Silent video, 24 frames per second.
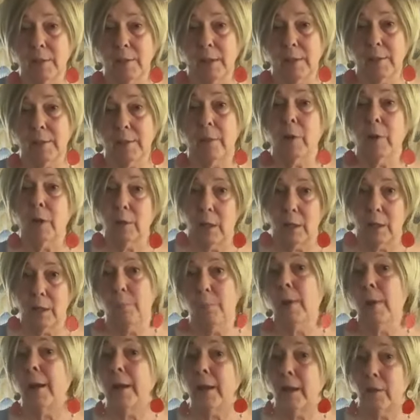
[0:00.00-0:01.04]
And they said the
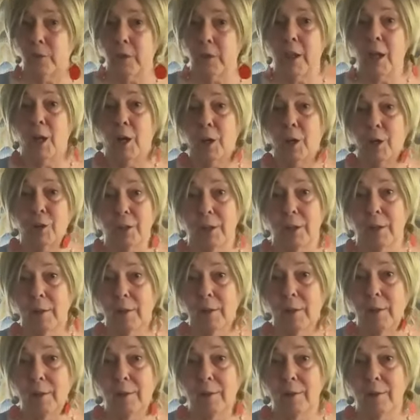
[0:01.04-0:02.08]
lullaby and the art.
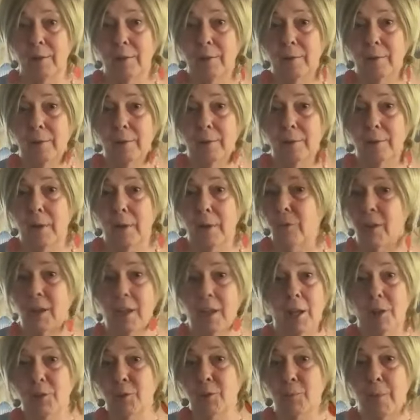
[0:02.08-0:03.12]

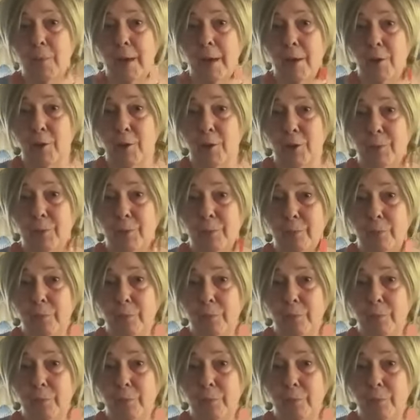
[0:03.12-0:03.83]
Nothing else mattered.